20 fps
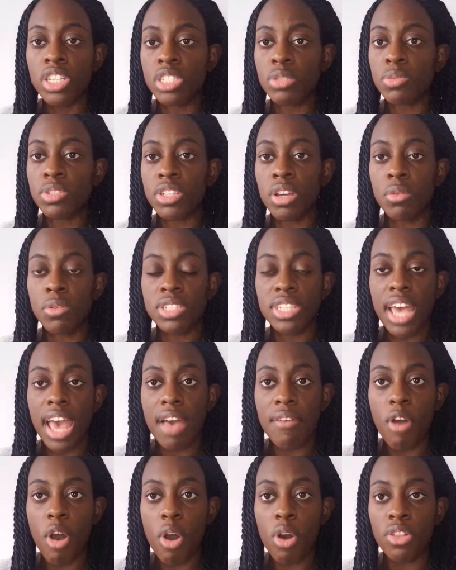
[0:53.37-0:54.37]
This was going to
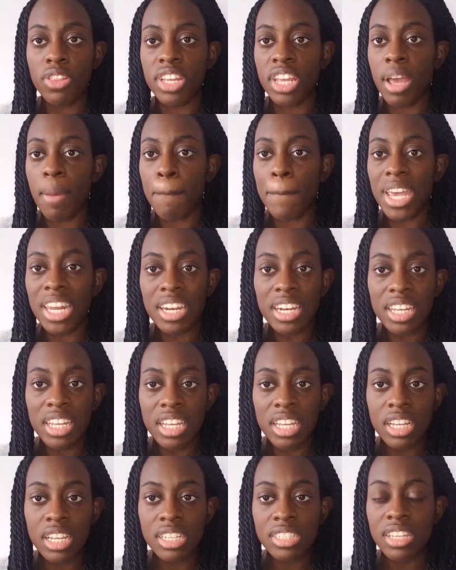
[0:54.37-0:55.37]
have all the
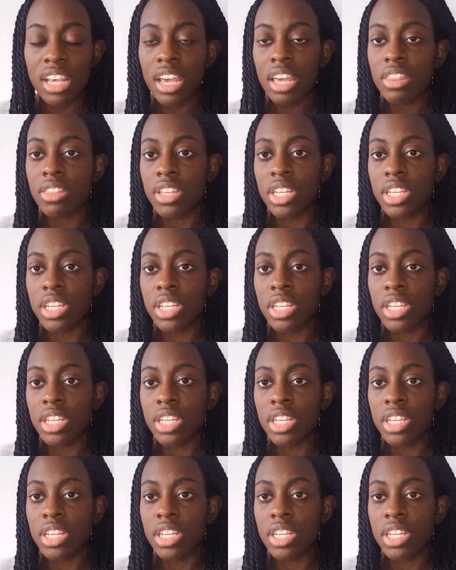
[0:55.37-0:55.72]
amenities.